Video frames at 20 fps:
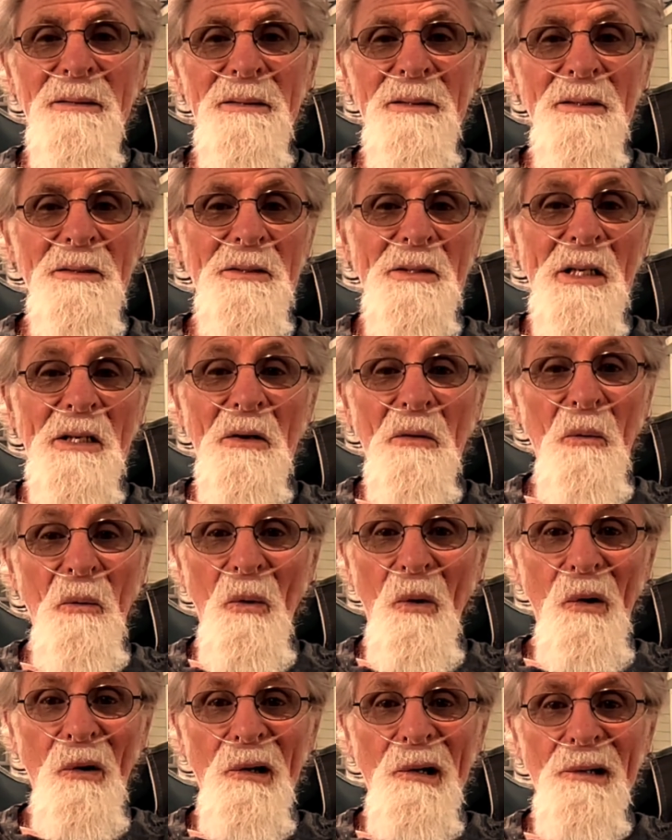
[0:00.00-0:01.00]
this going to
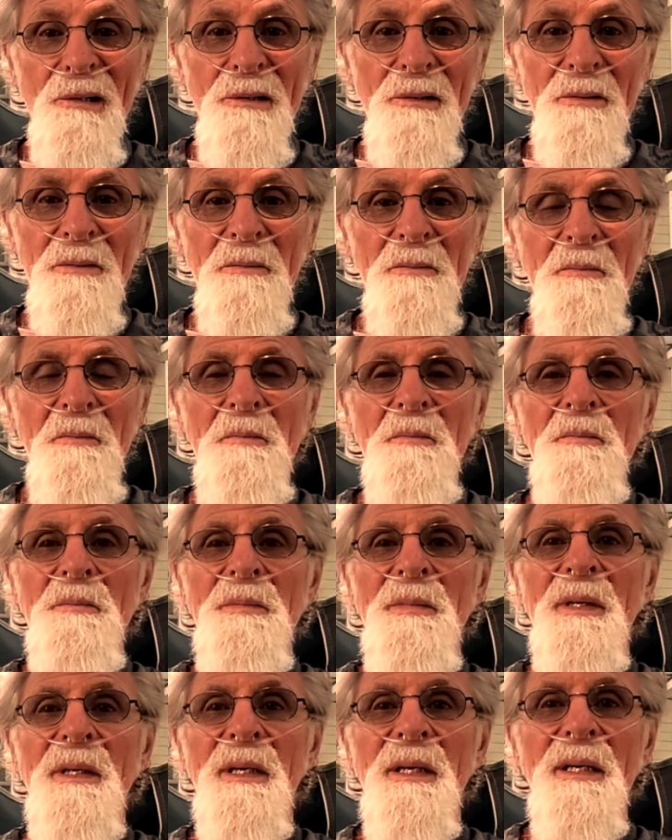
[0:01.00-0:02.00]
work?
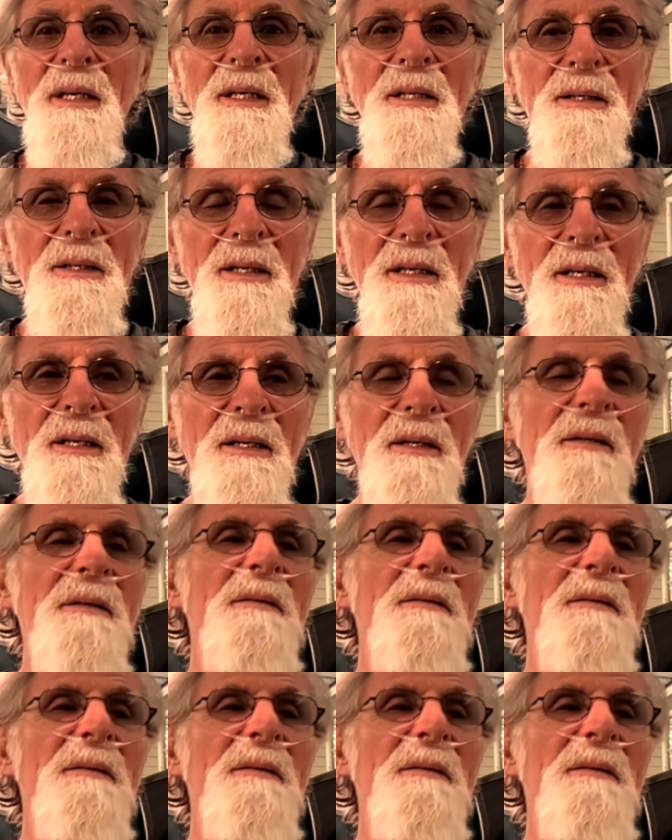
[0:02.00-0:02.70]
And it did.